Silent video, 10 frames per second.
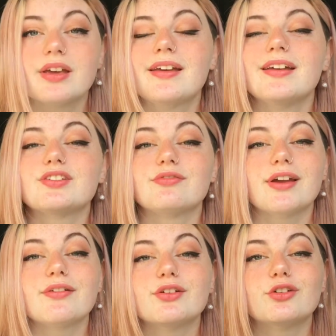it's a
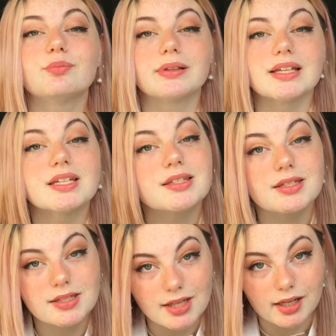very good place to
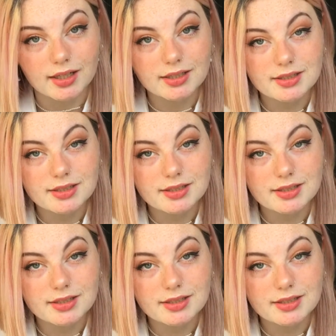start.